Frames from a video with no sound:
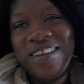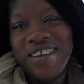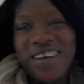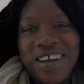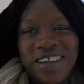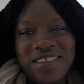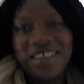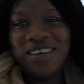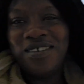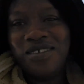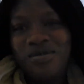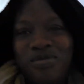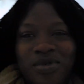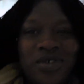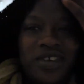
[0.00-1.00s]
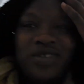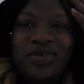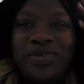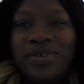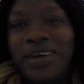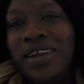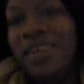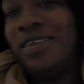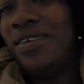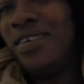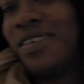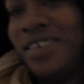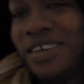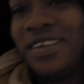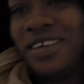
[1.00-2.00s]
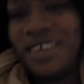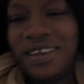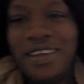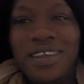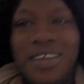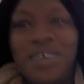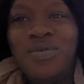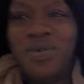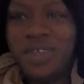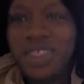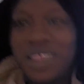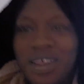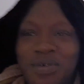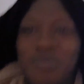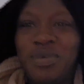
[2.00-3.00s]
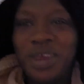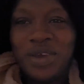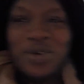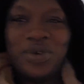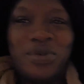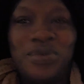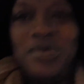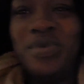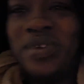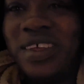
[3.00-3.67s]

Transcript: look at how beautiful I look without makeup.